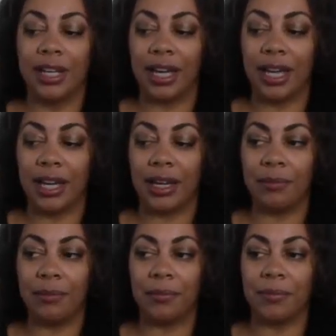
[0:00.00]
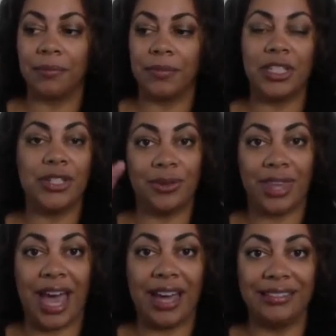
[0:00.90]
to do
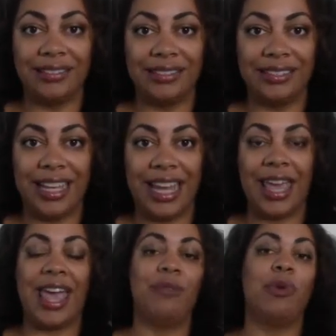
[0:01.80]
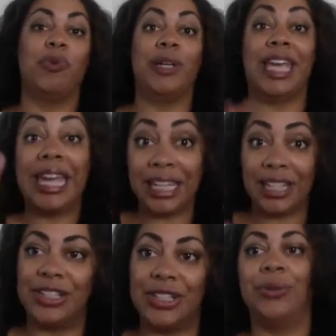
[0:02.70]
that. And when we can't
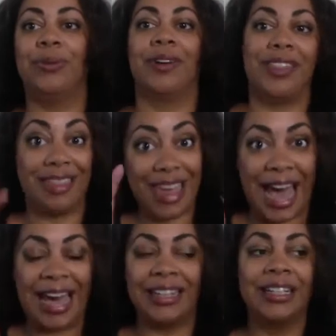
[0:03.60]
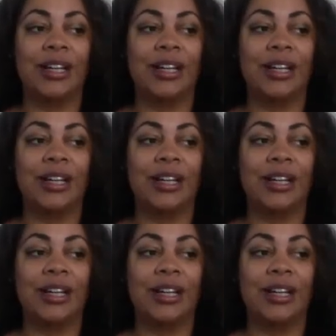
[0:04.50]
do that,